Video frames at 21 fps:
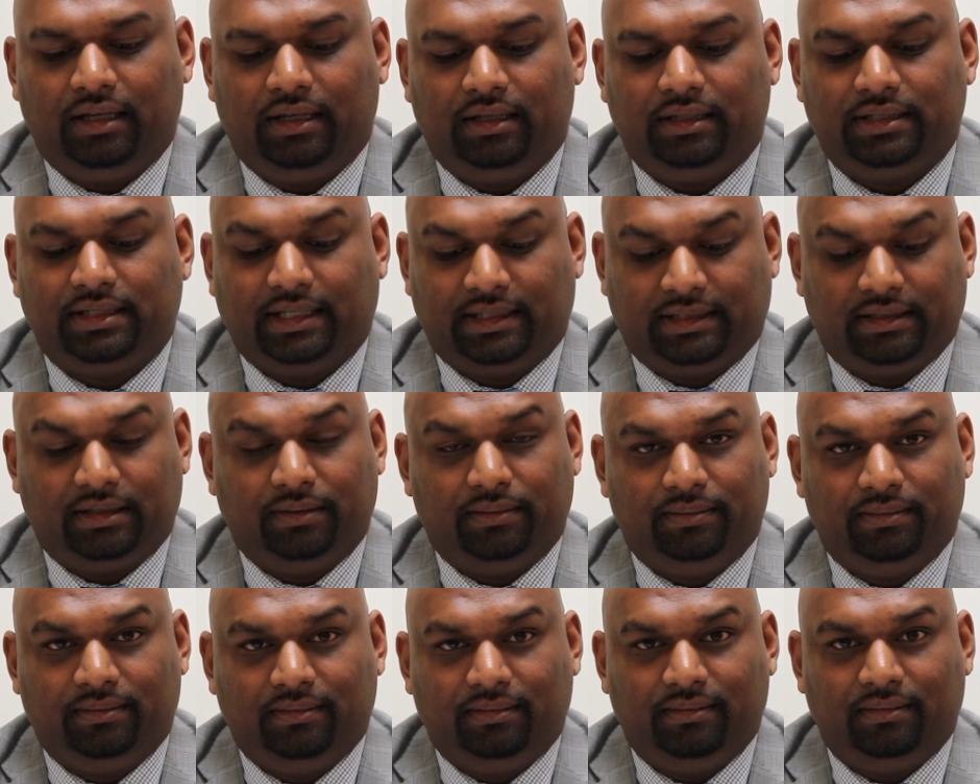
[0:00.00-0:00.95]

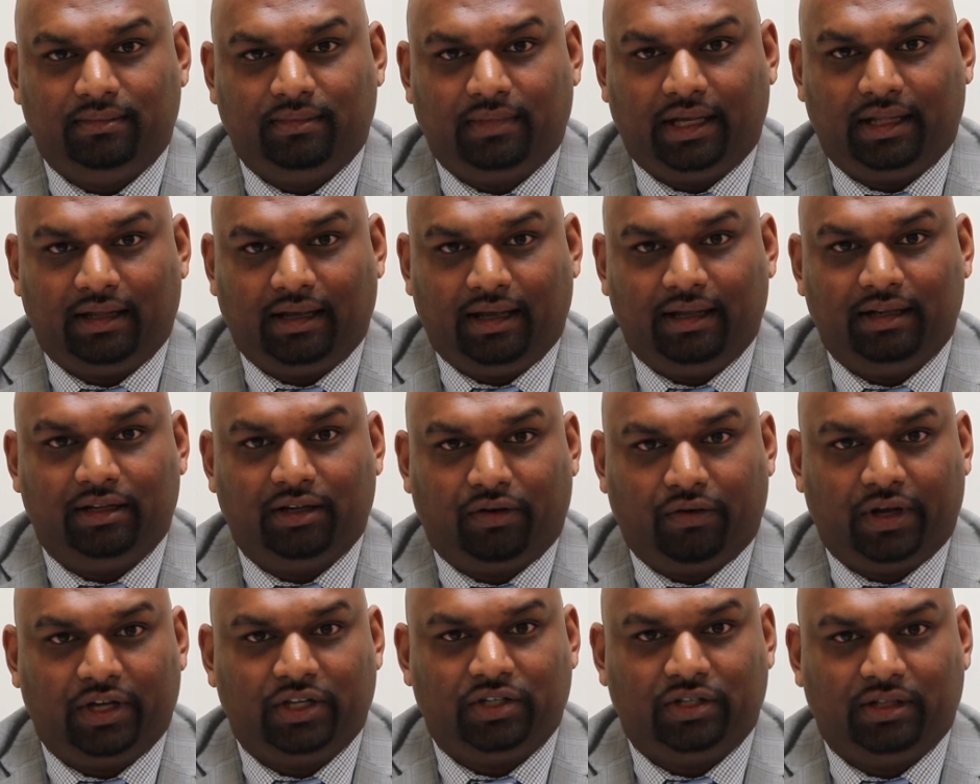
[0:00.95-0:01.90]
system and the
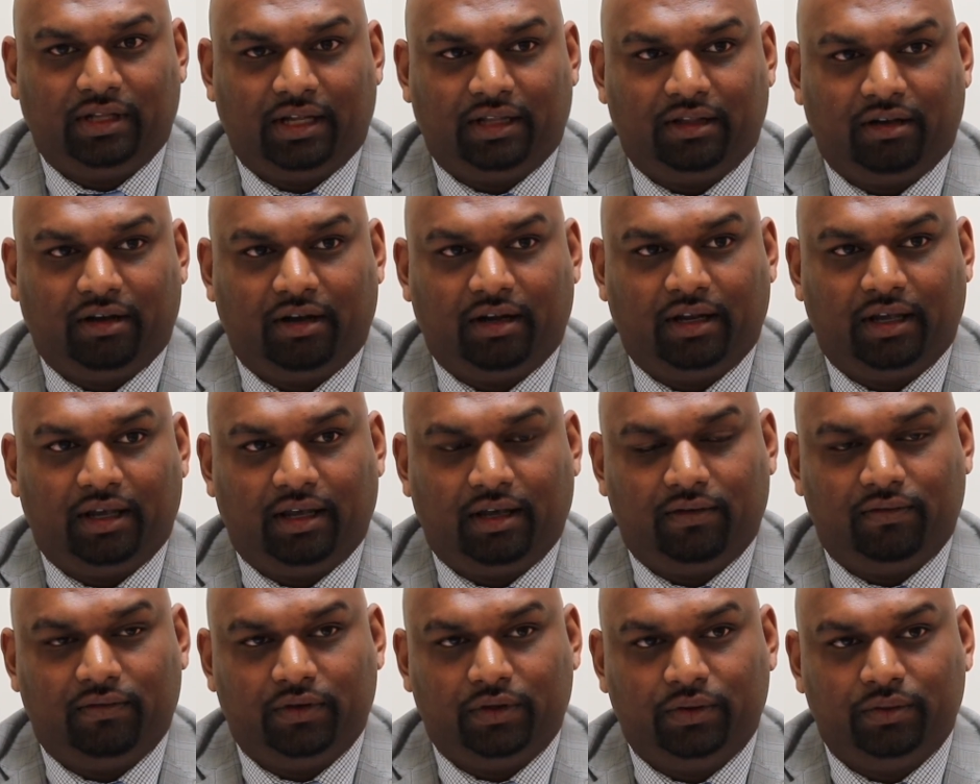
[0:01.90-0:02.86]
integration that they're going to
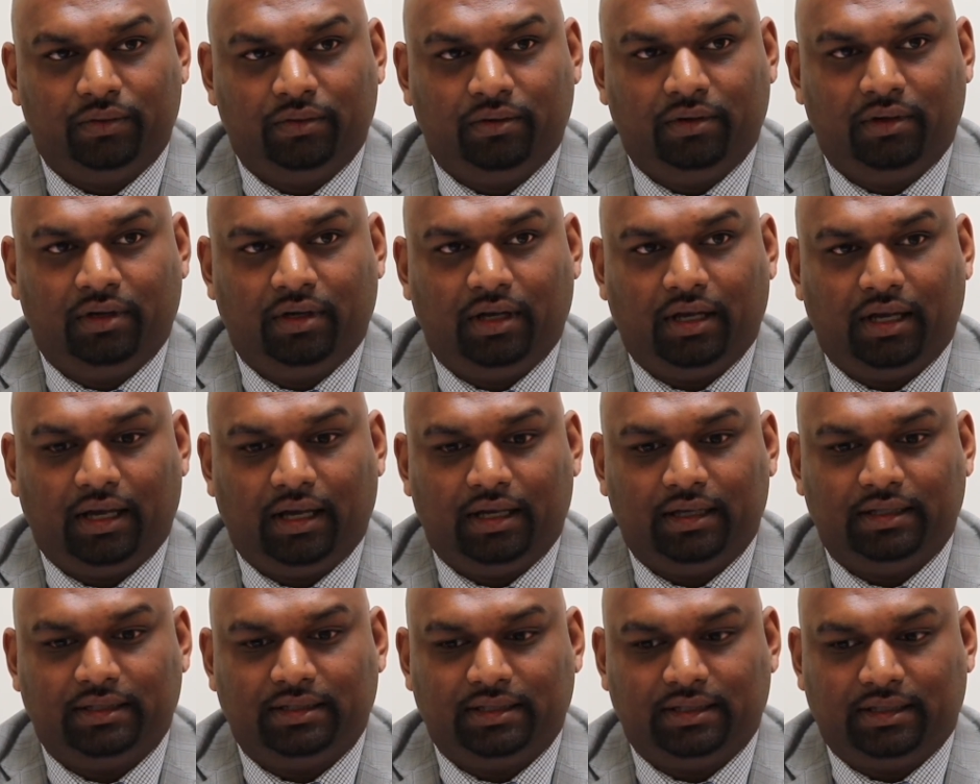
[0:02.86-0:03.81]
give you
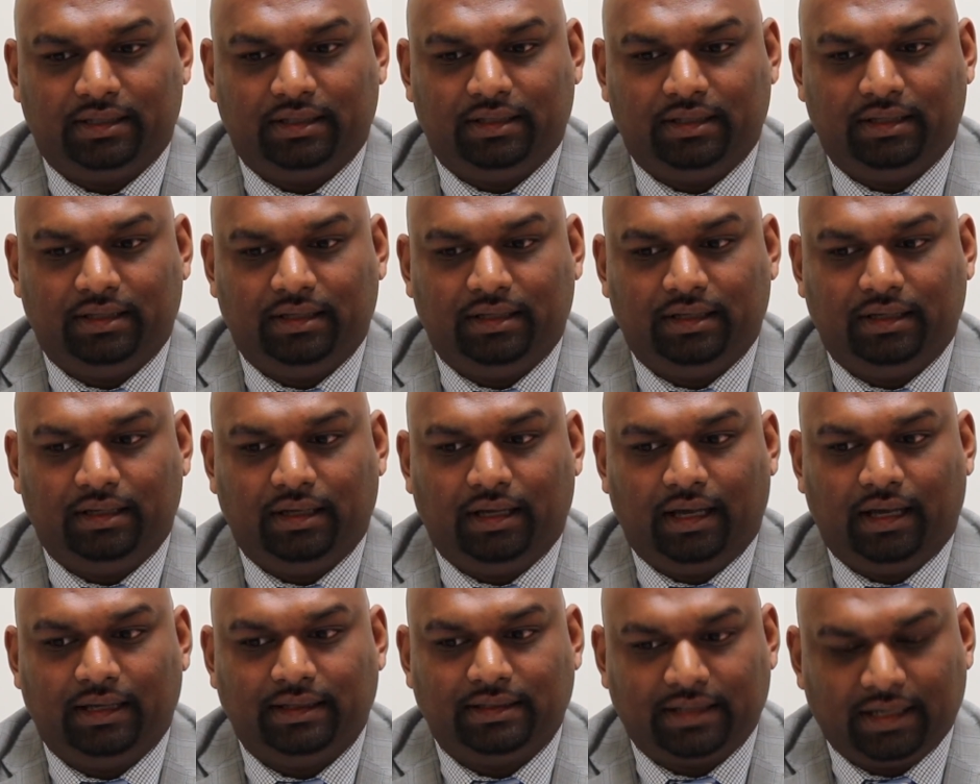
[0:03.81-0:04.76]
is
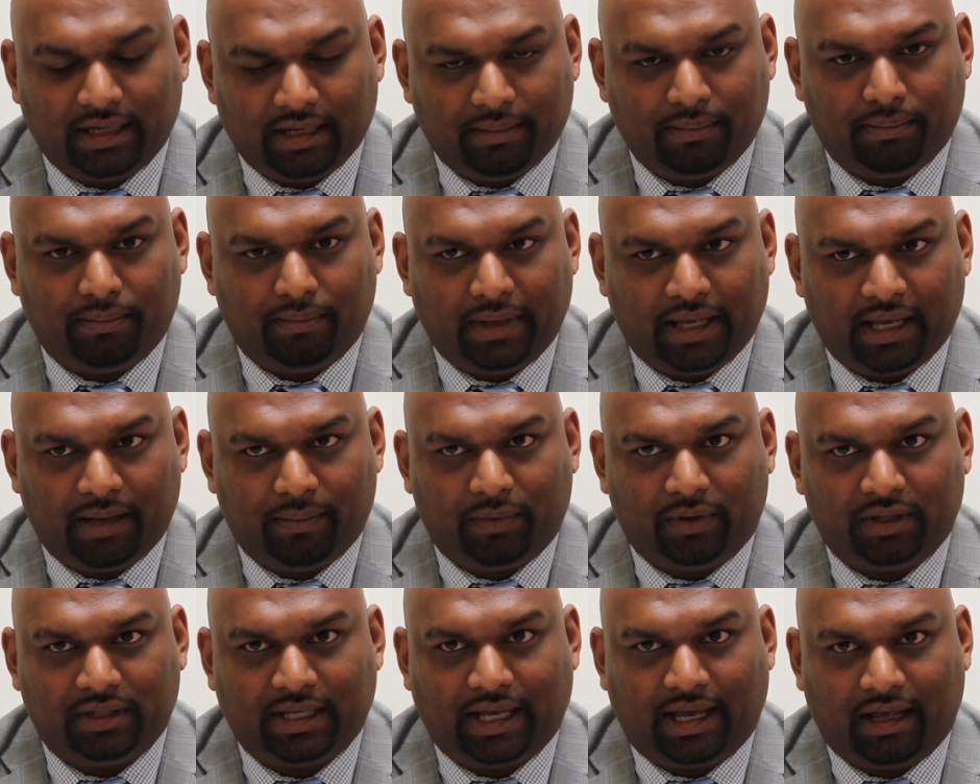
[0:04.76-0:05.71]
going to be
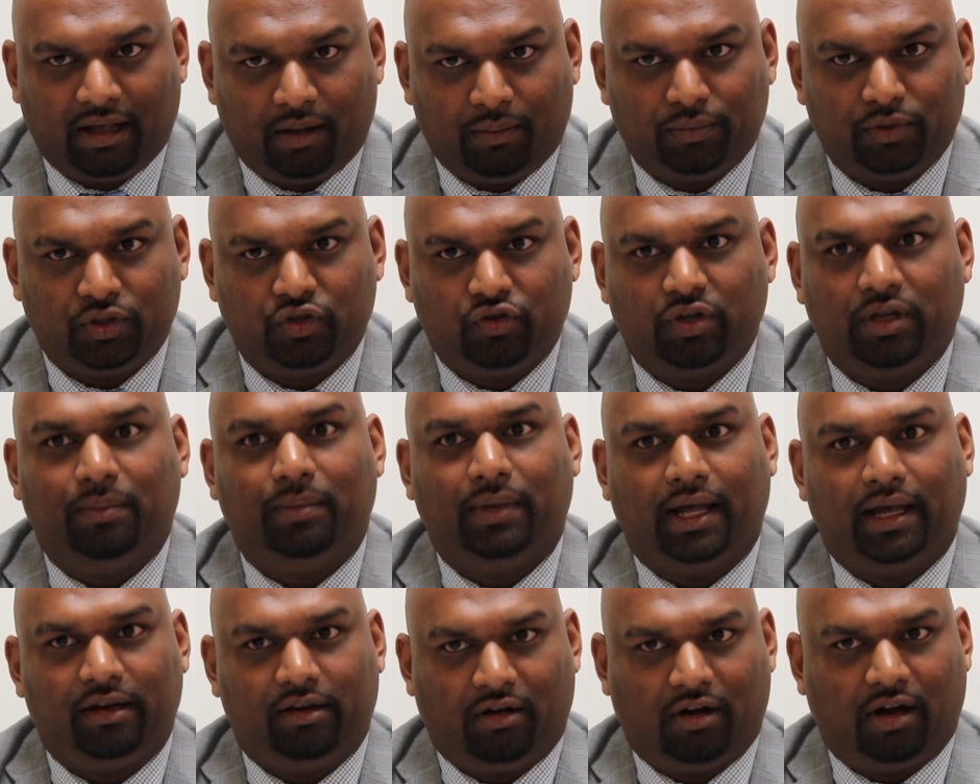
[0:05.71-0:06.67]
able to help
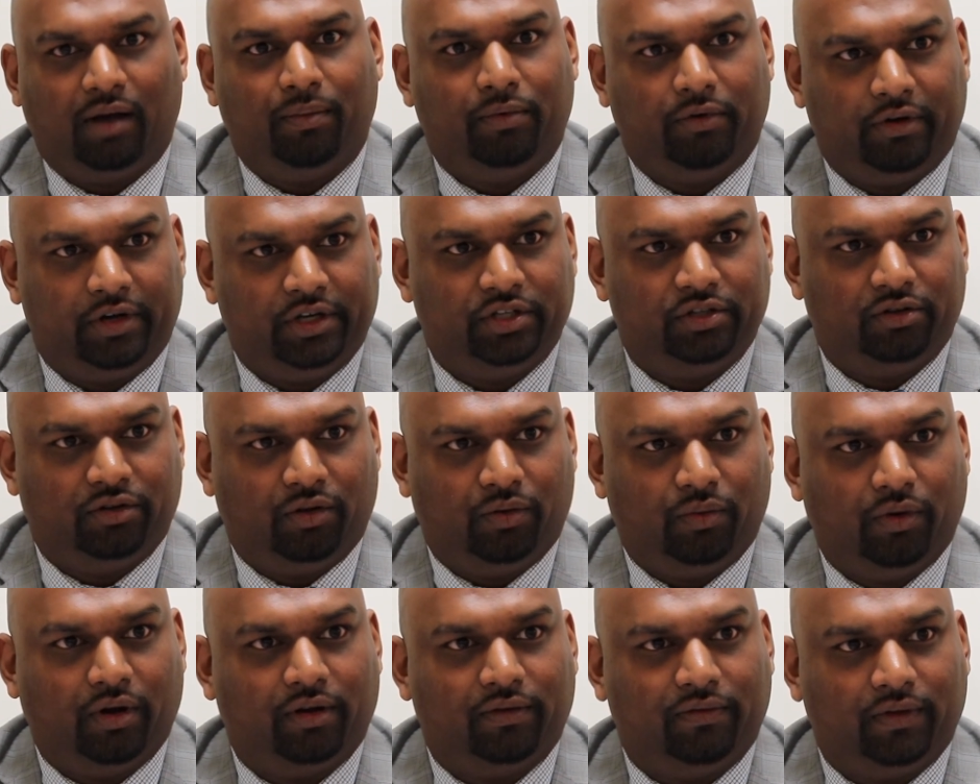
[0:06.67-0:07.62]
streamline your operational
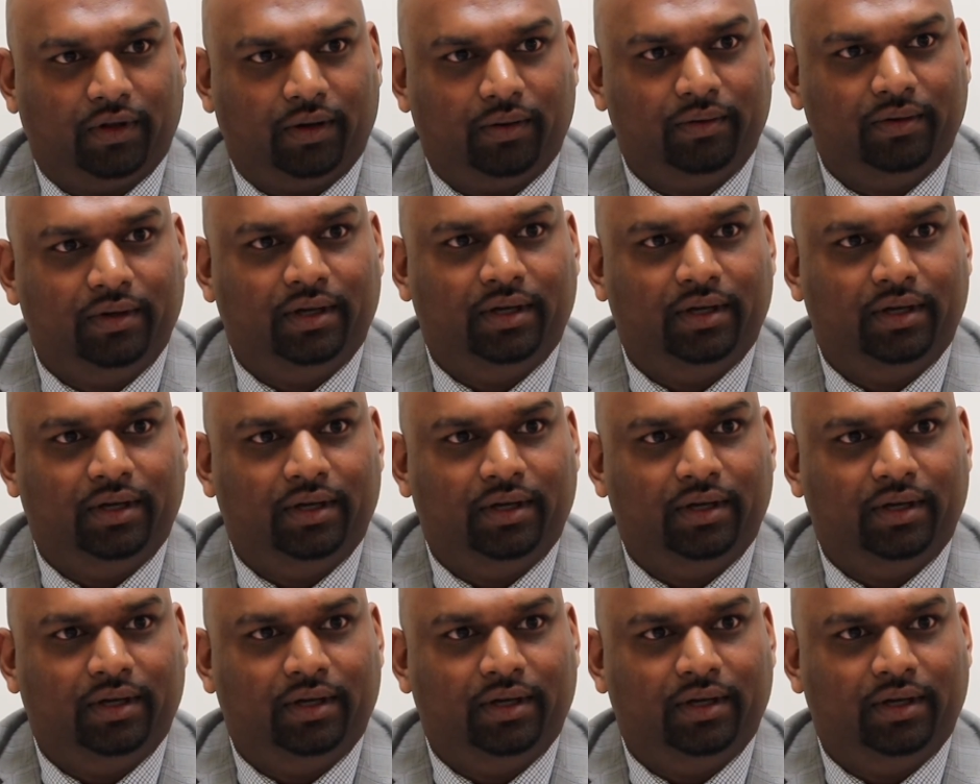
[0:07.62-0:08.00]
workflow.